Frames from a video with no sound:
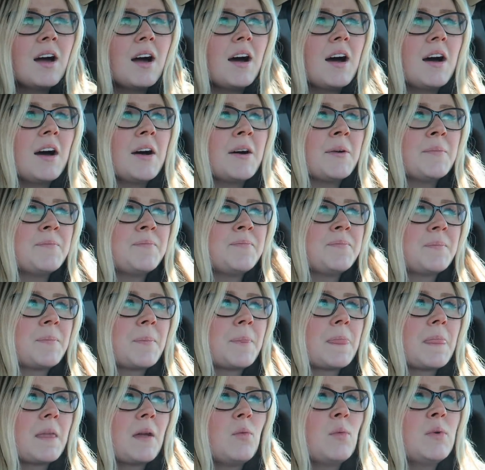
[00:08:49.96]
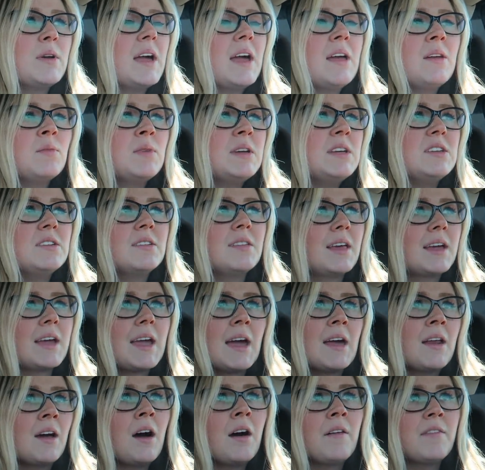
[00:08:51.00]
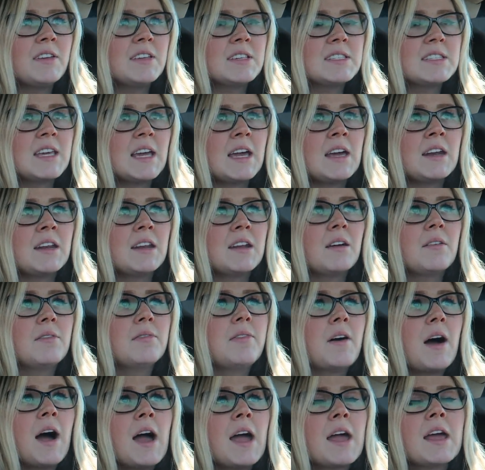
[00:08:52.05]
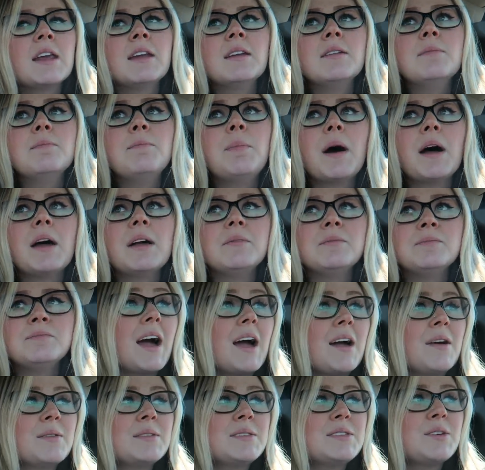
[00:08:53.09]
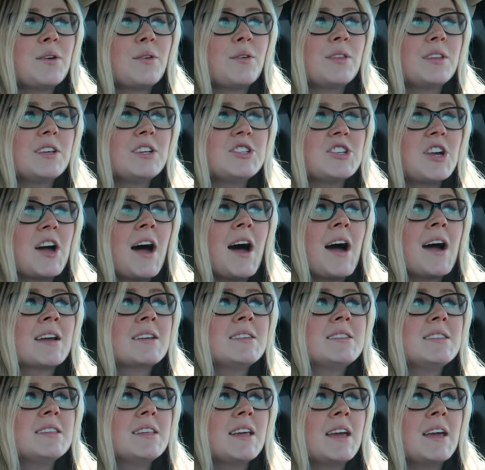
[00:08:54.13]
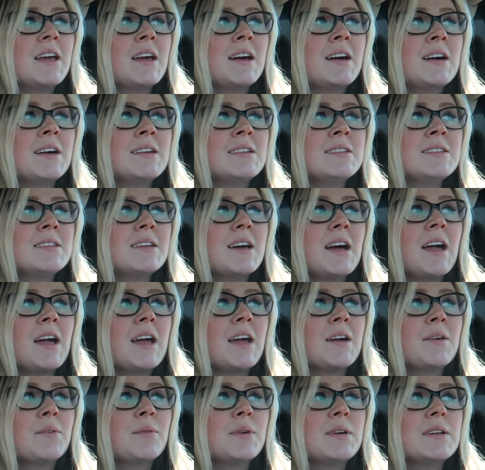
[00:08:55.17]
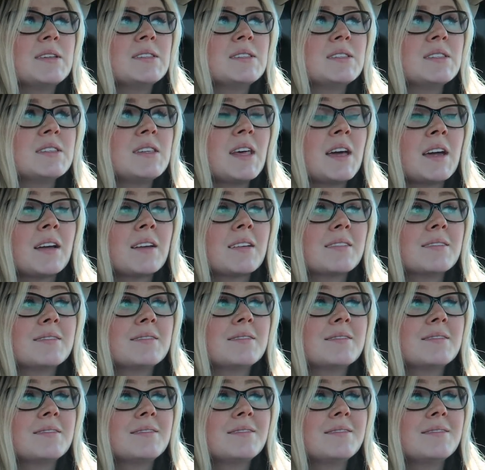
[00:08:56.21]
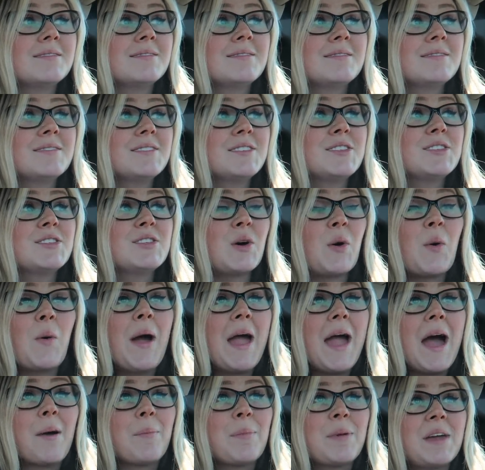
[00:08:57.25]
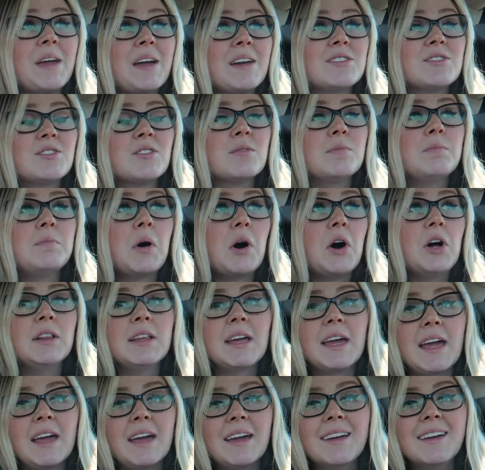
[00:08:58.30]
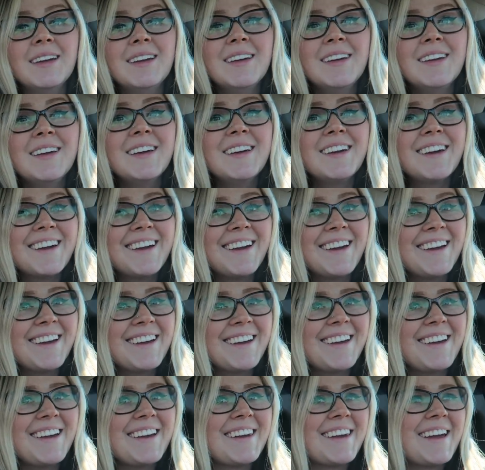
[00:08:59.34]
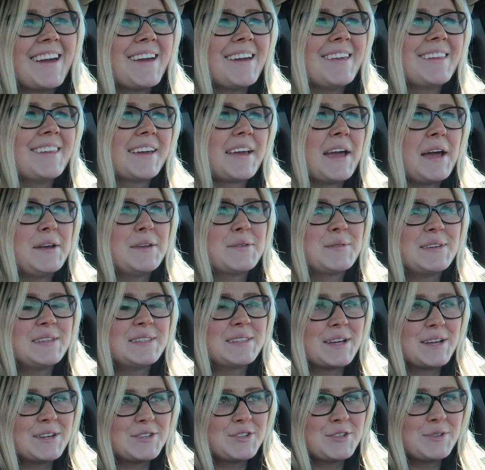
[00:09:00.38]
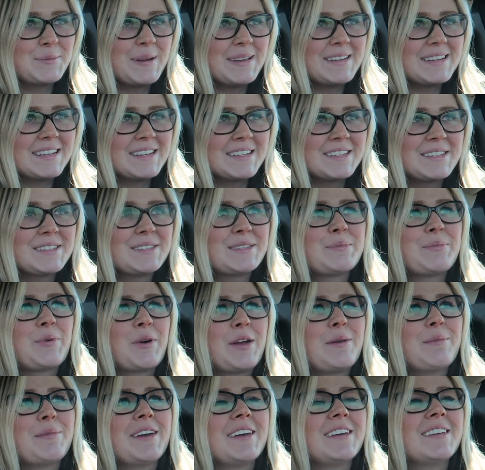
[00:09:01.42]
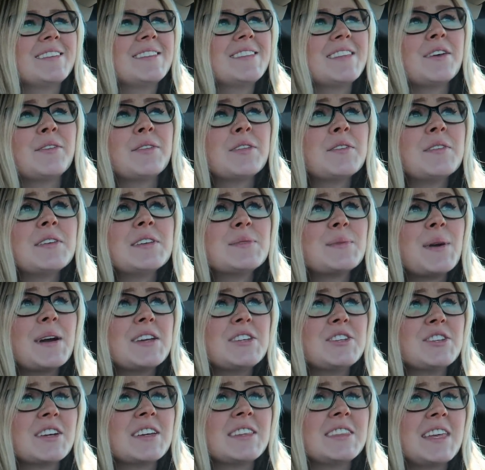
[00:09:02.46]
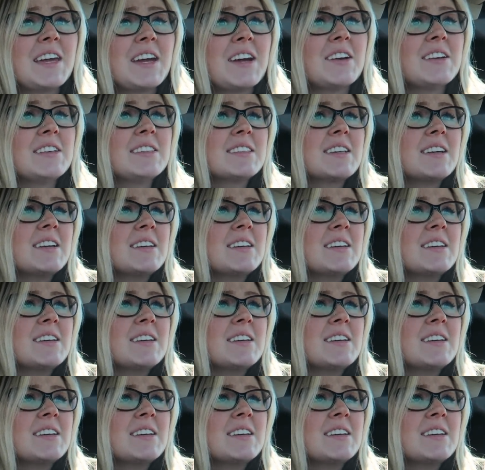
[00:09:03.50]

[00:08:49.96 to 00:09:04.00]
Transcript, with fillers: Um, we, and we like obviously ended up fine, but yeah, I was totally shocked and I was like so happy. I started bawling and I like had to reschedule my dentist appointment. The only reason why I took it there is